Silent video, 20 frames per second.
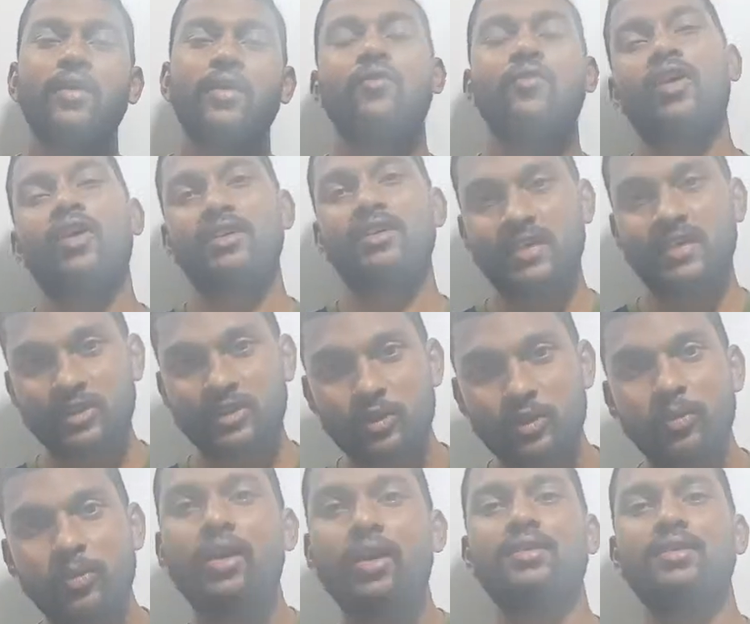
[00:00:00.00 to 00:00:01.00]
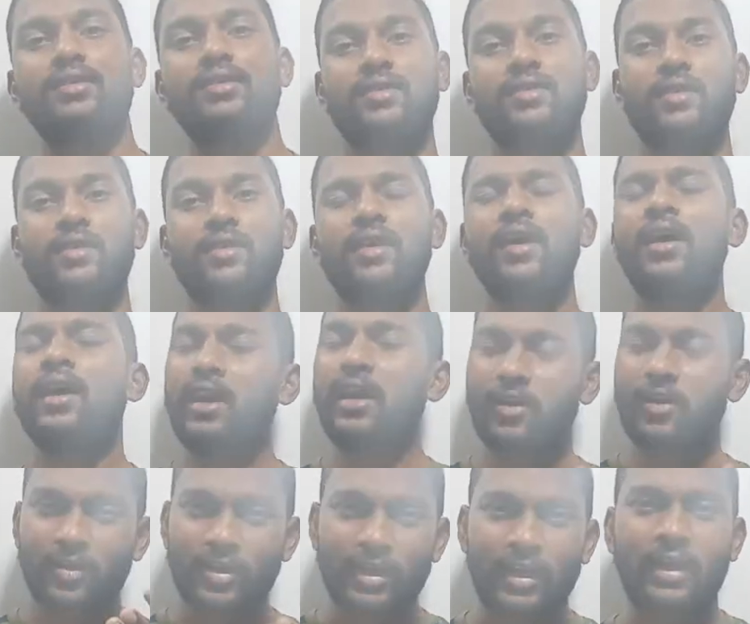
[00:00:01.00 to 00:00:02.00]
Flux has to be constant. In
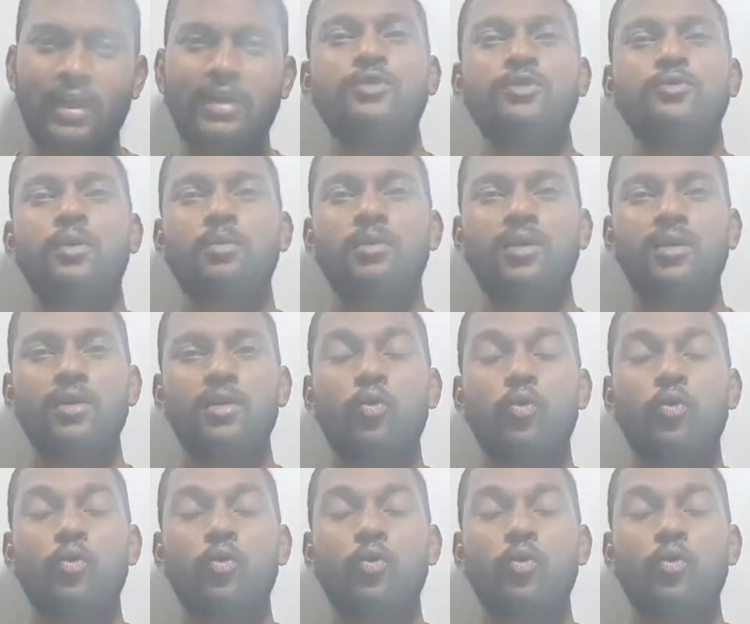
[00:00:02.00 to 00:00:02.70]
our transformer,